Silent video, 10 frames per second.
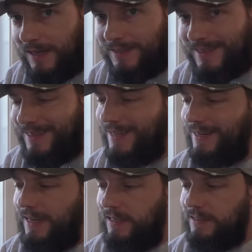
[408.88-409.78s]
as
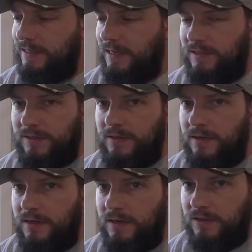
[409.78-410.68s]
thin as this,
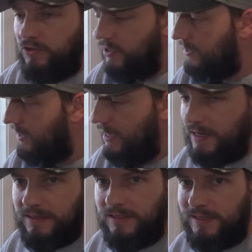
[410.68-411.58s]
just to get
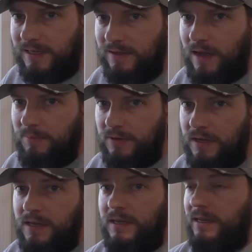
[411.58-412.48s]
it to seal up.
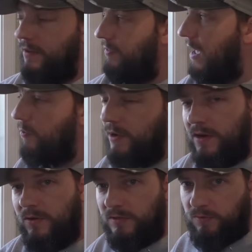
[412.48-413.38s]
If that
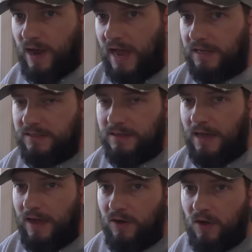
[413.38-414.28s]
window is racked
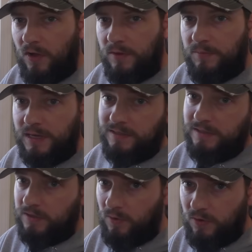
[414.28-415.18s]
at all because
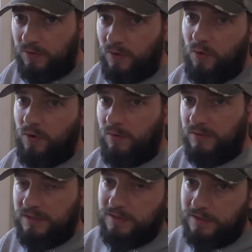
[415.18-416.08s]
it's old or it
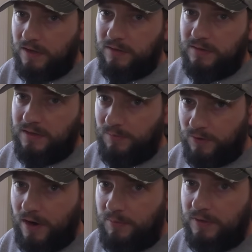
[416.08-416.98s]
was installed
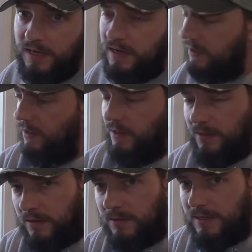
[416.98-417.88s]
improperly, a
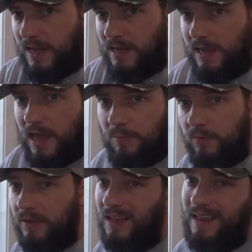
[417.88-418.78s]
little tiny gap
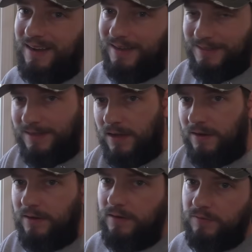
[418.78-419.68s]
will let a
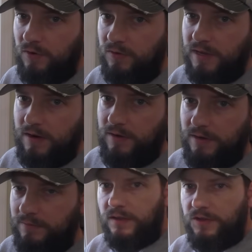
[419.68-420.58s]
ton of cold air
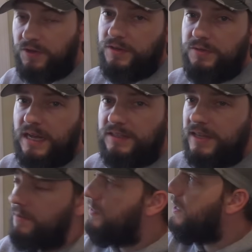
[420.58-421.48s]
in. You could do that
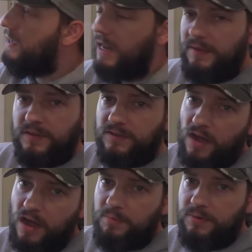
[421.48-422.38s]
same thing at the
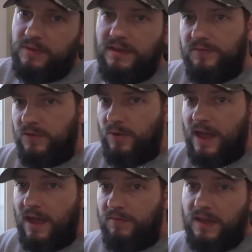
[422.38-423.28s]
top if you have